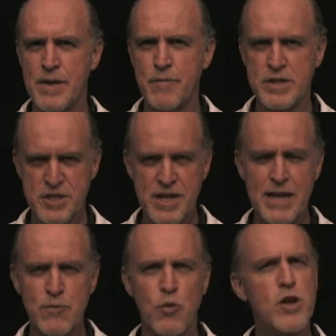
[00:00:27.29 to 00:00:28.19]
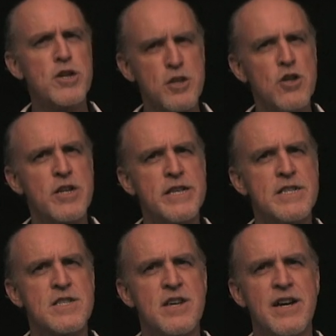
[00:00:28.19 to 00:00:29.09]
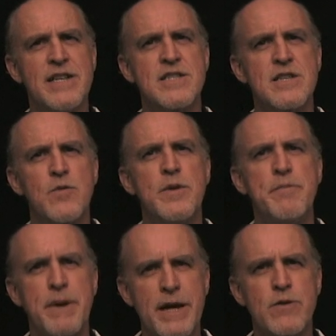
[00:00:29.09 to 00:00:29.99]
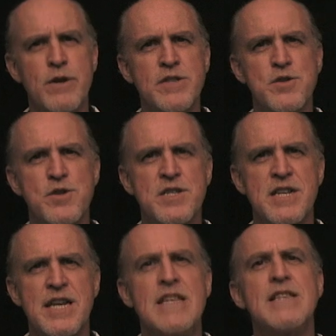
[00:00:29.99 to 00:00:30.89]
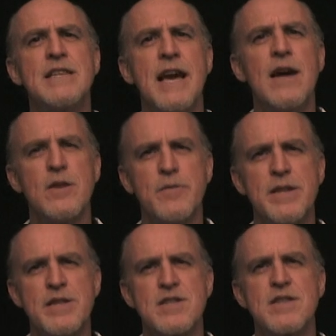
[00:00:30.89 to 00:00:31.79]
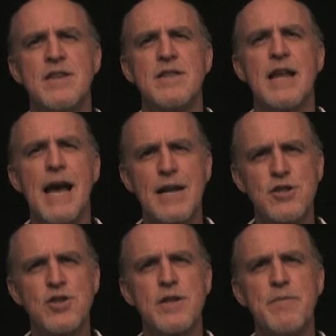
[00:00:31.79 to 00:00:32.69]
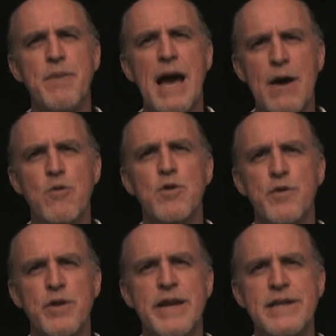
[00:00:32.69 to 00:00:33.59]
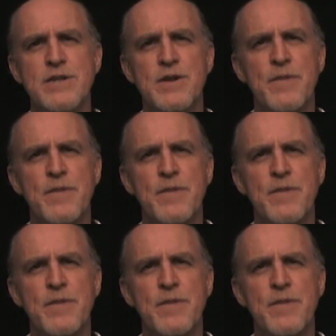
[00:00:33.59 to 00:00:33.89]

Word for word: But today we're going to look inside so we better understand the elements that actually power the laser.